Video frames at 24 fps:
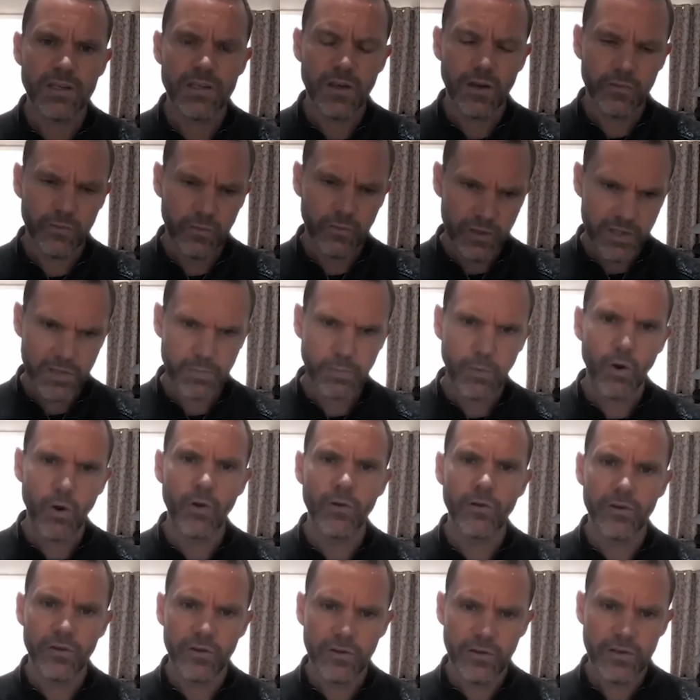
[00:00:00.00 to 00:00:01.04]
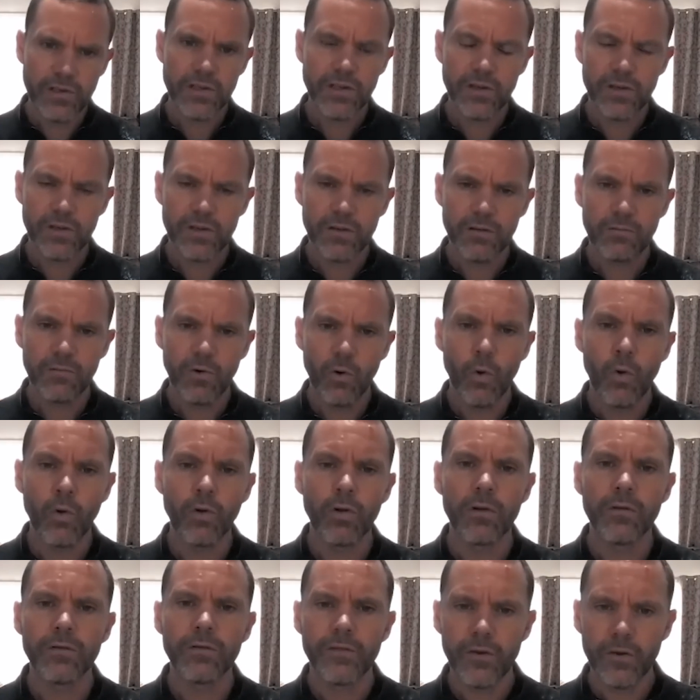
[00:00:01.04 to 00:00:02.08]
I'd responded to all
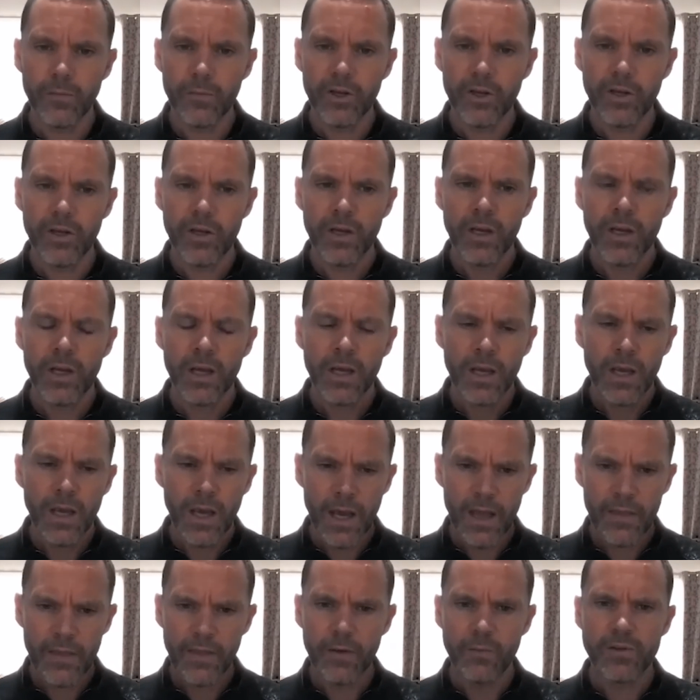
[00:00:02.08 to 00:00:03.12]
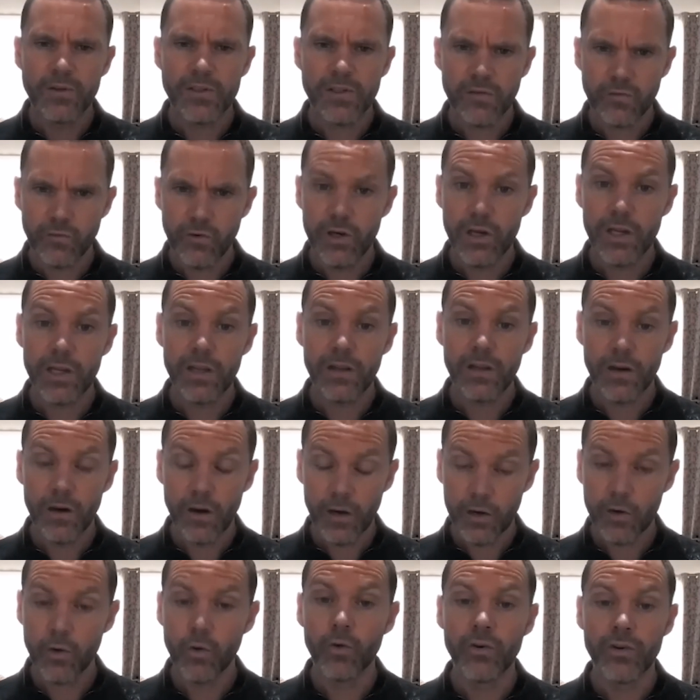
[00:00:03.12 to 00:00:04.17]
of them, and there was 3 that I
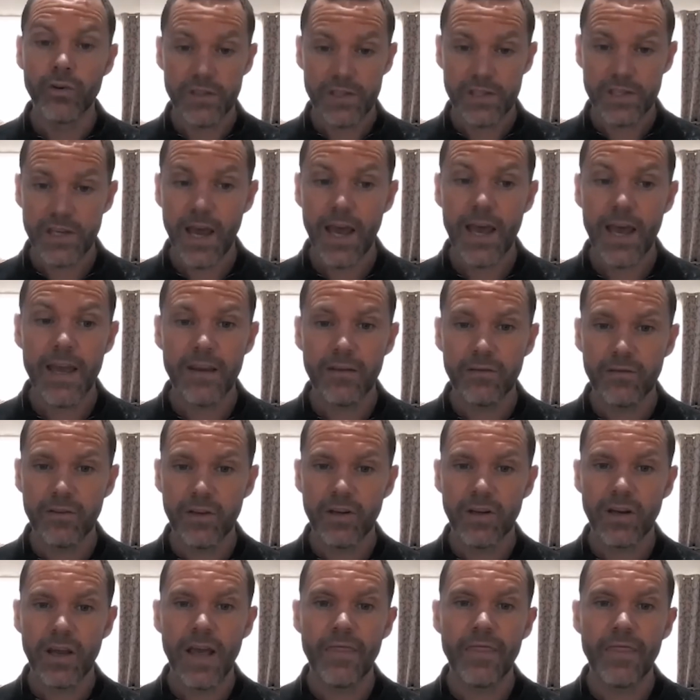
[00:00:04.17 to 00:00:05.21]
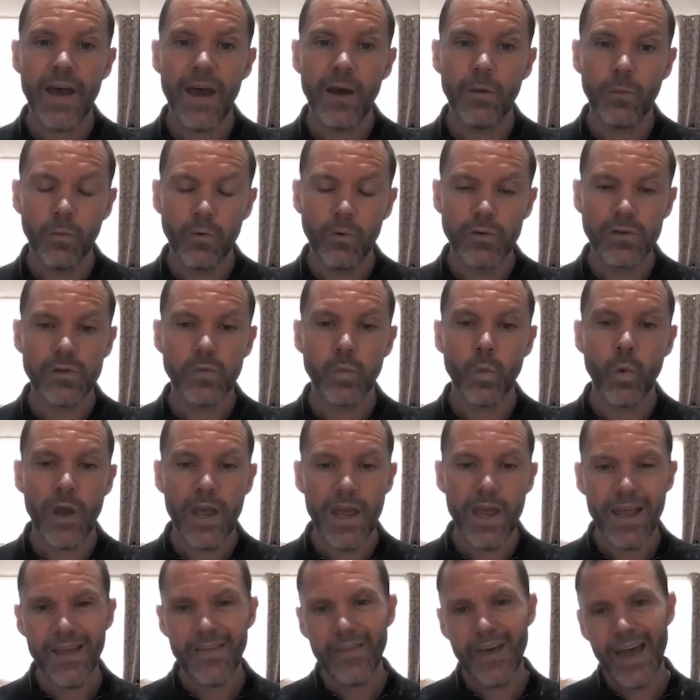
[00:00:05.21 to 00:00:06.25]
couldn't save. And that was
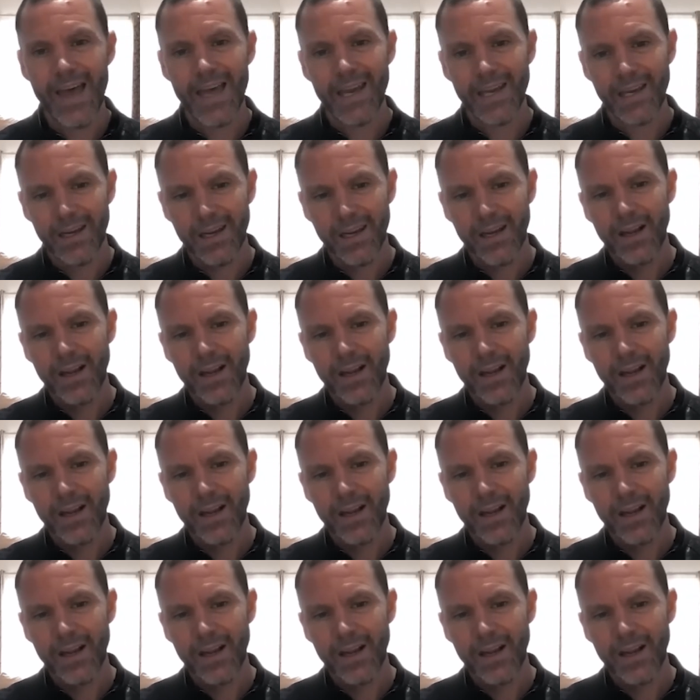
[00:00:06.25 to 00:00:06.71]
where that